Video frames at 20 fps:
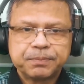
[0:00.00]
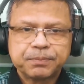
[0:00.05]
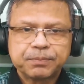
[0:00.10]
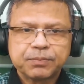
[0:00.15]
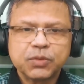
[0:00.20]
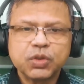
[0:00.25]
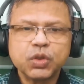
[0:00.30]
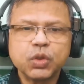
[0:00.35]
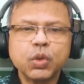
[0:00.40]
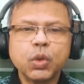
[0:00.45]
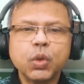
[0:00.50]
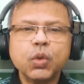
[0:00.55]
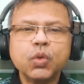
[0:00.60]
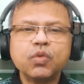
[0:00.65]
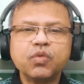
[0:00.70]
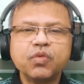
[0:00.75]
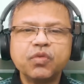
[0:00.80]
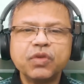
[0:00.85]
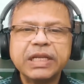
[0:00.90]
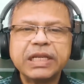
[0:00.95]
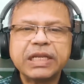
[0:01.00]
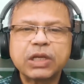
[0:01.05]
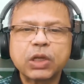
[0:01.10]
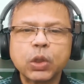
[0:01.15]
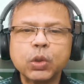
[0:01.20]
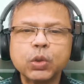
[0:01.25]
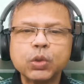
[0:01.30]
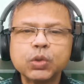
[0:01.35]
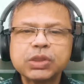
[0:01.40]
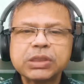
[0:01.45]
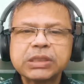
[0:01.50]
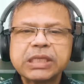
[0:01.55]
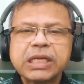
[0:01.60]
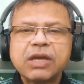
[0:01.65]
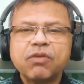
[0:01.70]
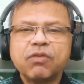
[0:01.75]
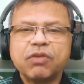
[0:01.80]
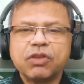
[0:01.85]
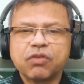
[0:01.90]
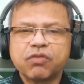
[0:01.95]
You don't feel close
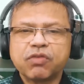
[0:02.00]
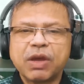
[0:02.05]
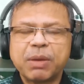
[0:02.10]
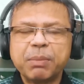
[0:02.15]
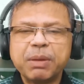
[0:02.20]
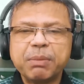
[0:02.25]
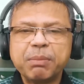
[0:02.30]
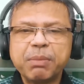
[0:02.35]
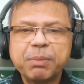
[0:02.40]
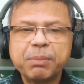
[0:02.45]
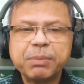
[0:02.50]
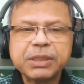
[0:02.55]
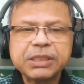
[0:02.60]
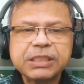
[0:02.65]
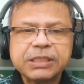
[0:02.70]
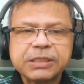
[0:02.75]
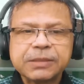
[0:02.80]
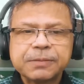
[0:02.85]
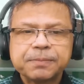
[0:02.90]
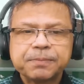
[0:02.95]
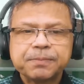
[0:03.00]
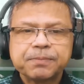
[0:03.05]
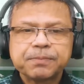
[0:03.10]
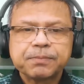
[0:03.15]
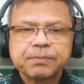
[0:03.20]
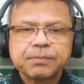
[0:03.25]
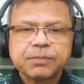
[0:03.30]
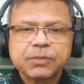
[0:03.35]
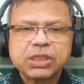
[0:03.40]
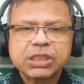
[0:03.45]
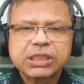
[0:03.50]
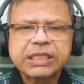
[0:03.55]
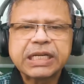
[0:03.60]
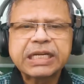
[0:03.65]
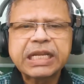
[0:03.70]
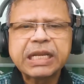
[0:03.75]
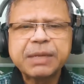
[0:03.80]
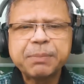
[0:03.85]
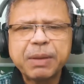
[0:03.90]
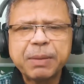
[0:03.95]
with your family members.
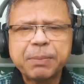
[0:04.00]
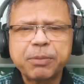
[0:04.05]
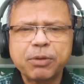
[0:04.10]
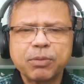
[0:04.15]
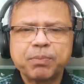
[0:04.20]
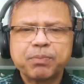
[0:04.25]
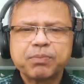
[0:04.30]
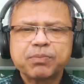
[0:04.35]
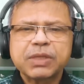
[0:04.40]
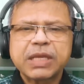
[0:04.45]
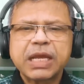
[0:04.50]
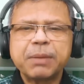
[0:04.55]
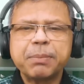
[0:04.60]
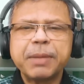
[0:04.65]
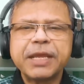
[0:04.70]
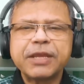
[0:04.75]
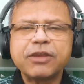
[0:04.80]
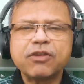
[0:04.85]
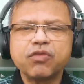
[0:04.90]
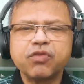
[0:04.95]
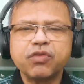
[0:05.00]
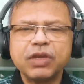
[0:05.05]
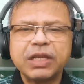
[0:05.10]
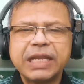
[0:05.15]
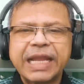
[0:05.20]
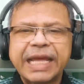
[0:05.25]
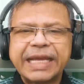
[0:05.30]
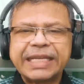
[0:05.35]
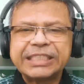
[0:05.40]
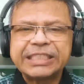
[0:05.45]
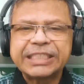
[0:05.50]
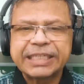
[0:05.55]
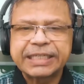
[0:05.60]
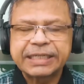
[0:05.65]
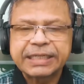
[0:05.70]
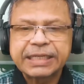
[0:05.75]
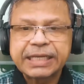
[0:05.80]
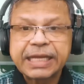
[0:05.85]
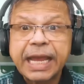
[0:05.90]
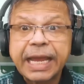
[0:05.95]
Certain people can make you feel like
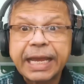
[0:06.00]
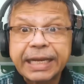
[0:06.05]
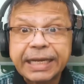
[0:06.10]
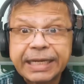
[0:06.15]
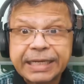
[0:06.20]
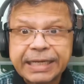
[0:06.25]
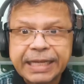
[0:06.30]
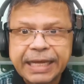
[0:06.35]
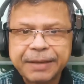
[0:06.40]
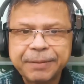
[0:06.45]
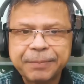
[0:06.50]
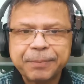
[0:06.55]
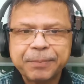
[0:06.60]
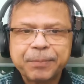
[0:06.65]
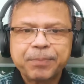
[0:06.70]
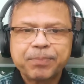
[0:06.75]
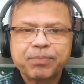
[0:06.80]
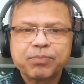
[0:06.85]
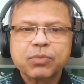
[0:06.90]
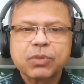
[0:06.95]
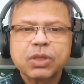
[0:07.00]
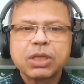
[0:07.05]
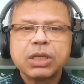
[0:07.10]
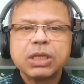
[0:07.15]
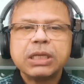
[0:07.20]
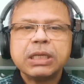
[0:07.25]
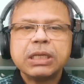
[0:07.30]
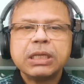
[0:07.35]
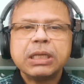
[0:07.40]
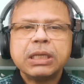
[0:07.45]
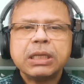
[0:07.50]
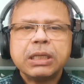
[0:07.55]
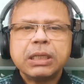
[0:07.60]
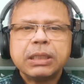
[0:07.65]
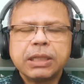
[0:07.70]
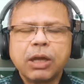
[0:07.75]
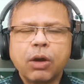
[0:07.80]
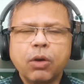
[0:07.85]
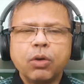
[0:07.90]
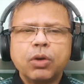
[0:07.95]
shit anytime.
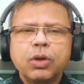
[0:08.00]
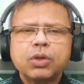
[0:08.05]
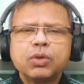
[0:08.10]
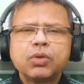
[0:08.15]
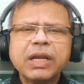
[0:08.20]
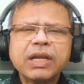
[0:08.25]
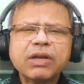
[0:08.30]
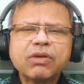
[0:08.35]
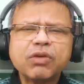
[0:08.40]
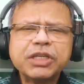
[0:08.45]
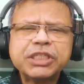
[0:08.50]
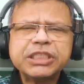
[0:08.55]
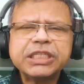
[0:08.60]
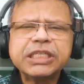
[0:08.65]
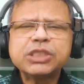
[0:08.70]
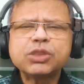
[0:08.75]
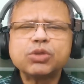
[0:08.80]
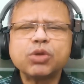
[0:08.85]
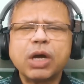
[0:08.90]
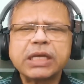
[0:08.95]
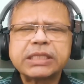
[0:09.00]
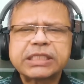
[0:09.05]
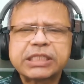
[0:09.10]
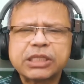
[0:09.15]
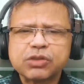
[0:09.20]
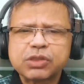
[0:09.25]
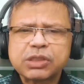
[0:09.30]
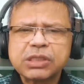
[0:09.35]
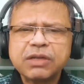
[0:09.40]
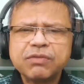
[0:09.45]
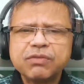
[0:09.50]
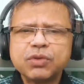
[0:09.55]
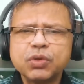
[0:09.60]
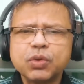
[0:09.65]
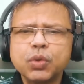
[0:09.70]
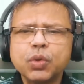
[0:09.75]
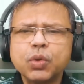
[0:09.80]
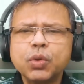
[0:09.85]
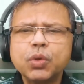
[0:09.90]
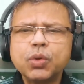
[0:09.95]
Now, 12 questions to ask yourself to
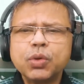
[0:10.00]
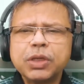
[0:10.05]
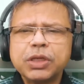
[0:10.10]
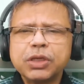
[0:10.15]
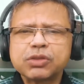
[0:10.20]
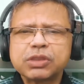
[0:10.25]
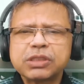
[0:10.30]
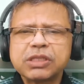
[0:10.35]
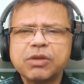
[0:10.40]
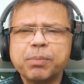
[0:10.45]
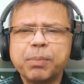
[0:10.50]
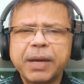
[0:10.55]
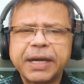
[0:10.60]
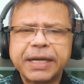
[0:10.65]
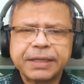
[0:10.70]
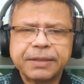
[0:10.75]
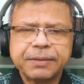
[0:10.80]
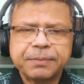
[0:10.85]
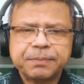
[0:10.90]
know yourself better.